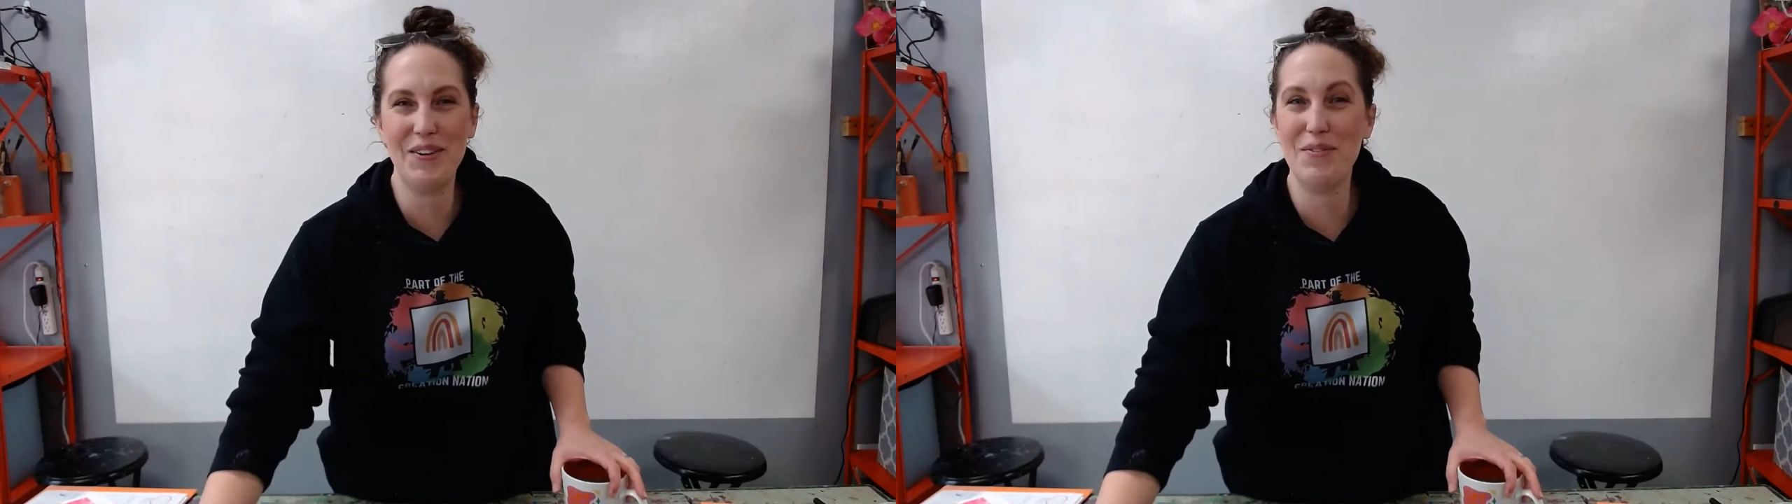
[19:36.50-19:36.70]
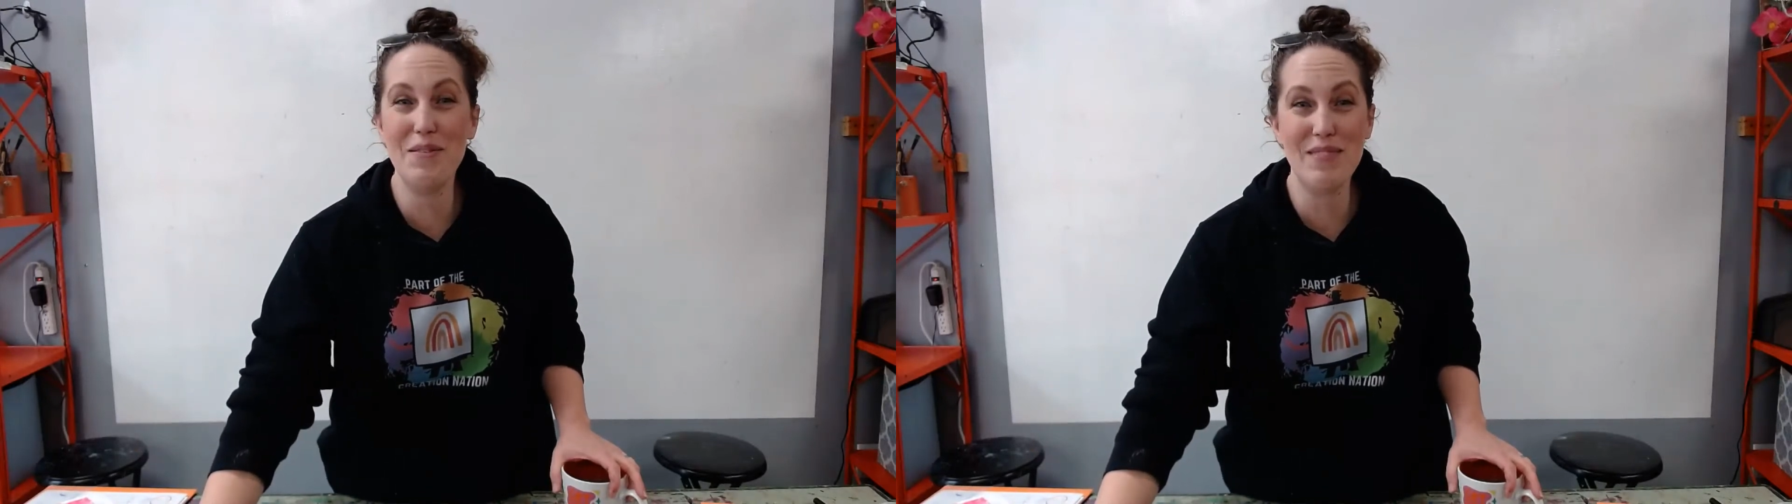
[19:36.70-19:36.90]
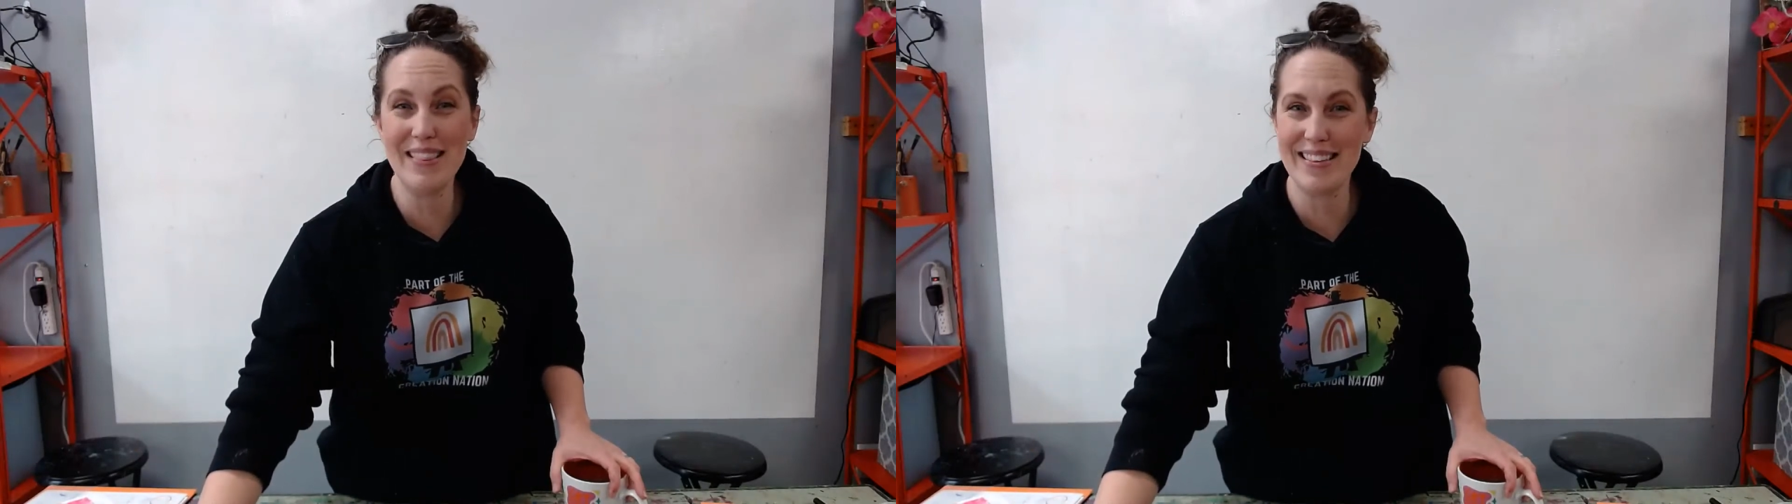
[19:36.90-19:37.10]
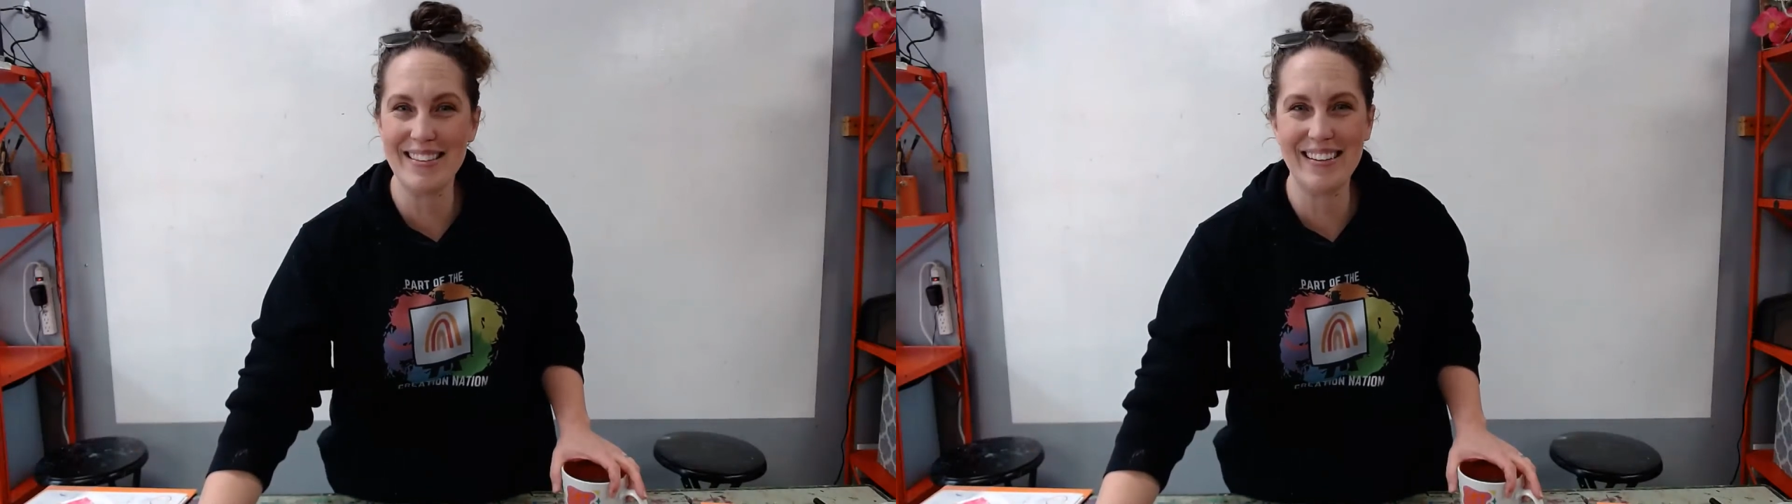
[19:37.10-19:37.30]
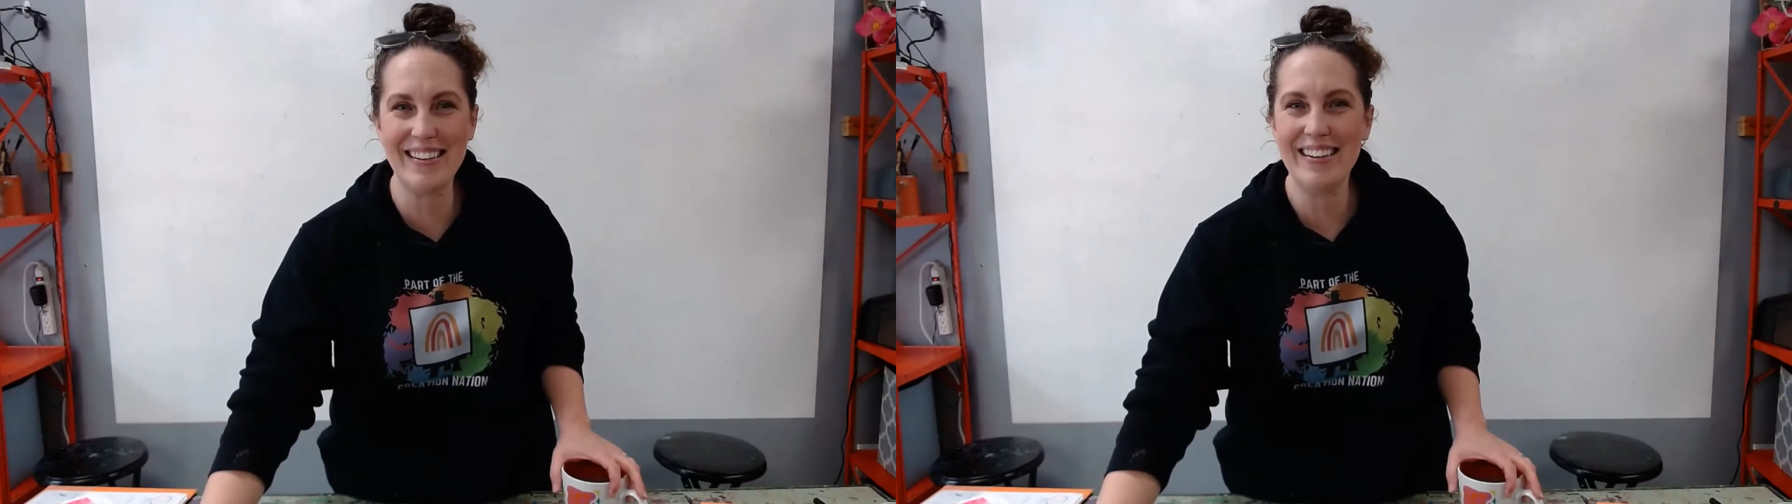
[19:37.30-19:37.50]
What month
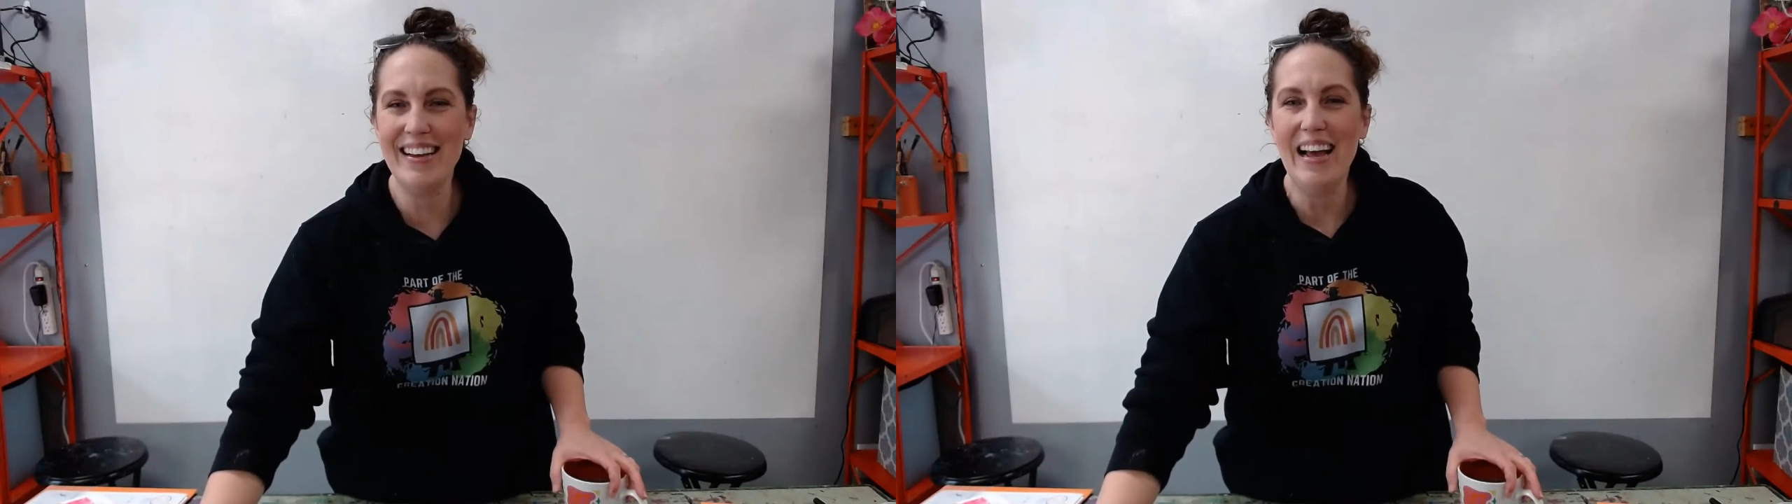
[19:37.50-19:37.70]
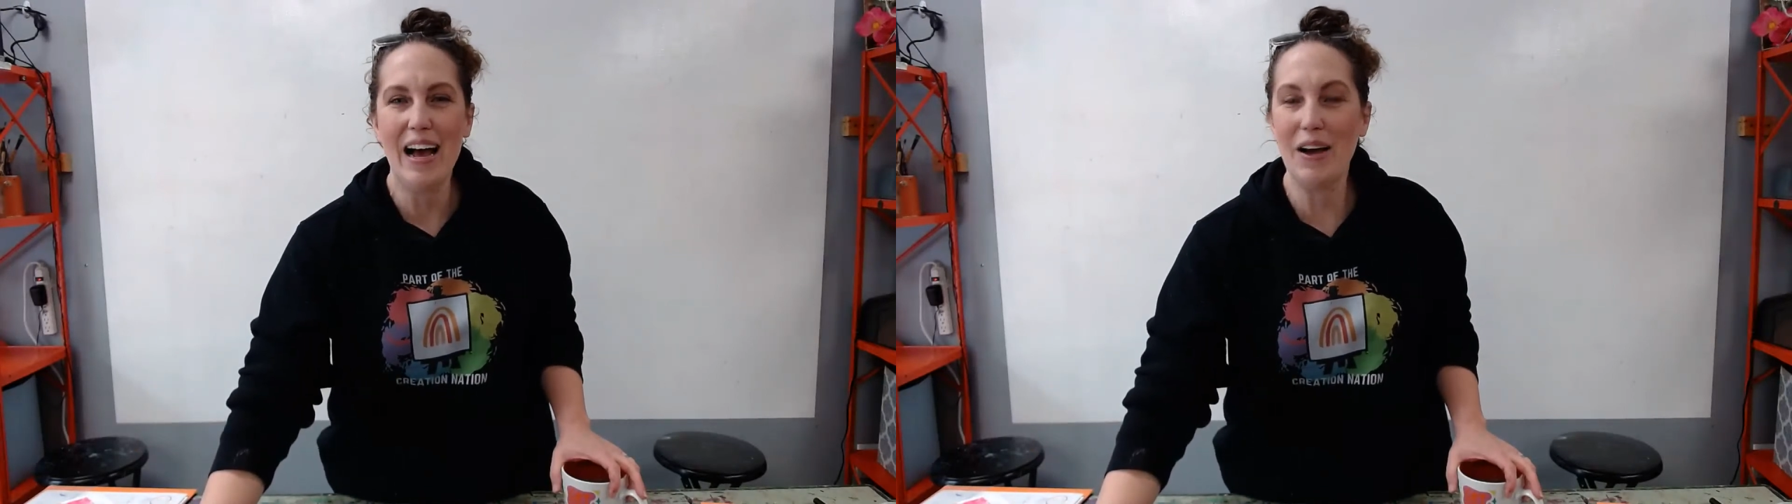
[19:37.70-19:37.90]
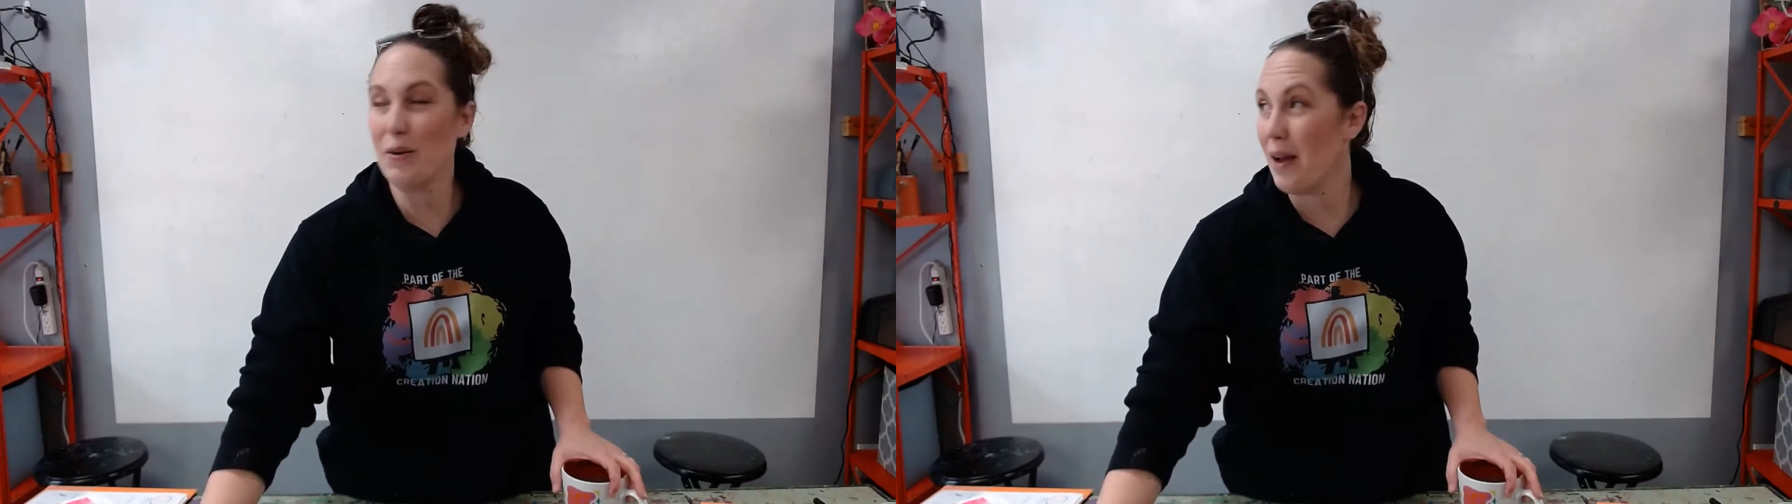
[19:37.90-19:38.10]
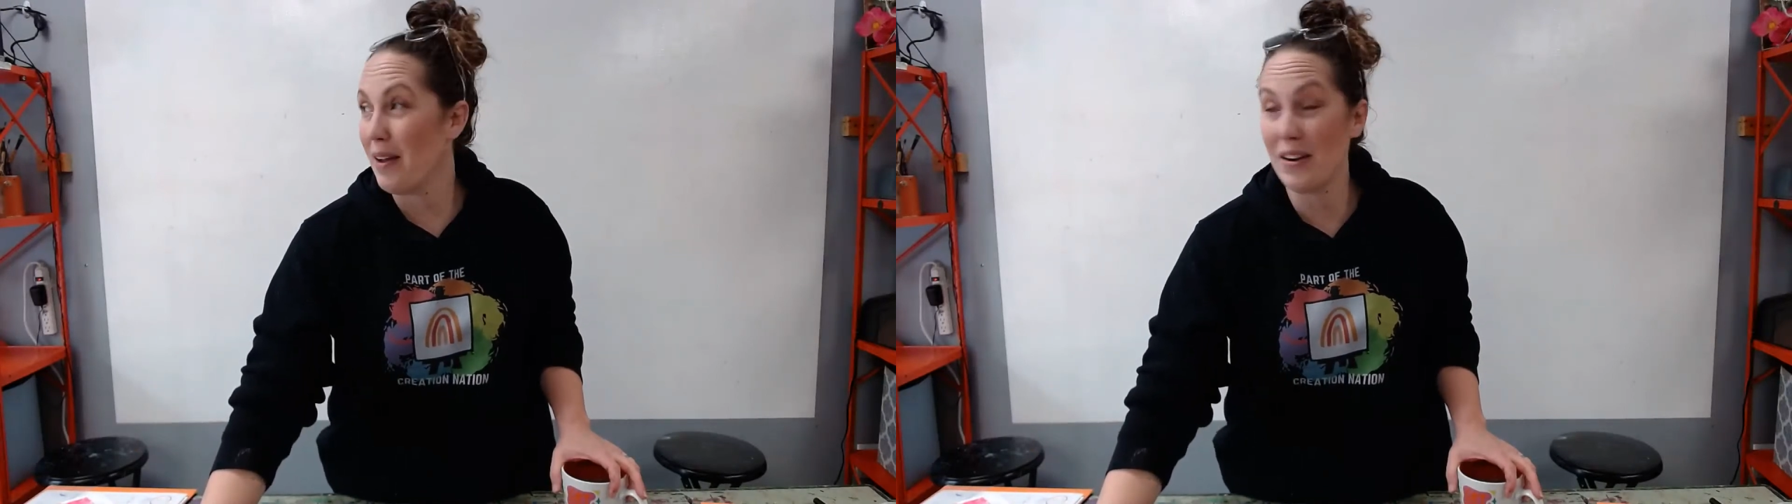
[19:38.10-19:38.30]
is it? I